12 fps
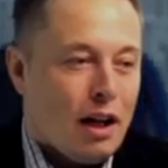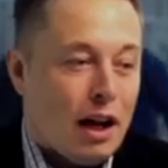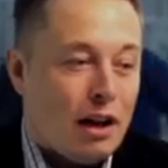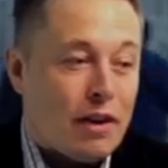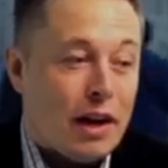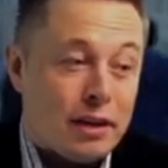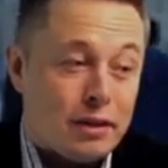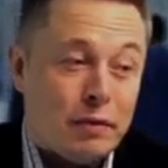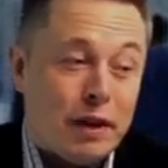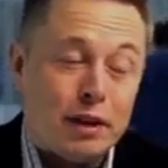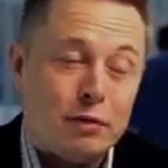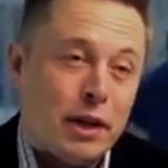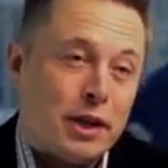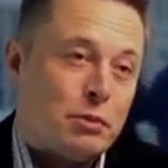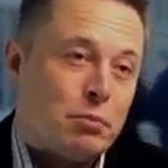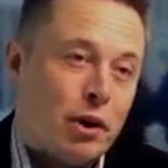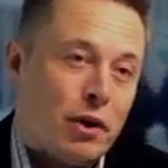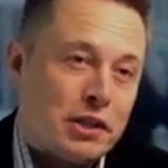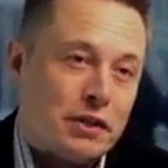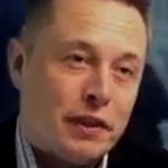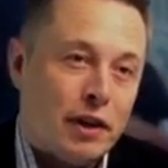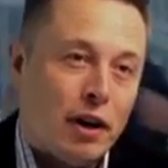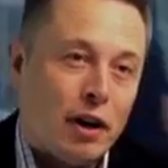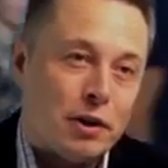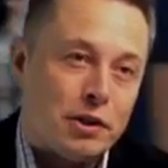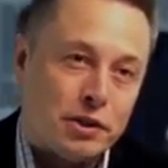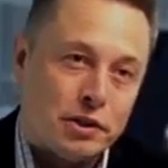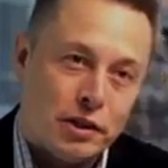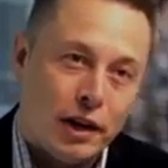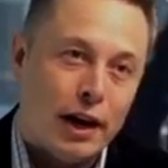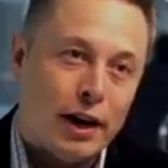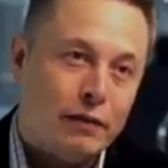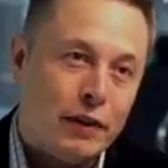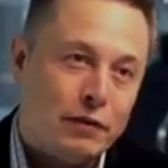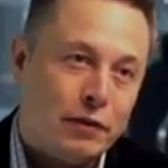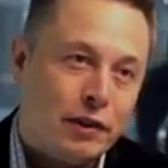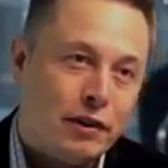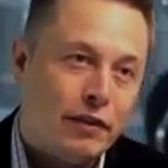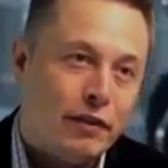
Um, and it makes it progressively harder to, to hire people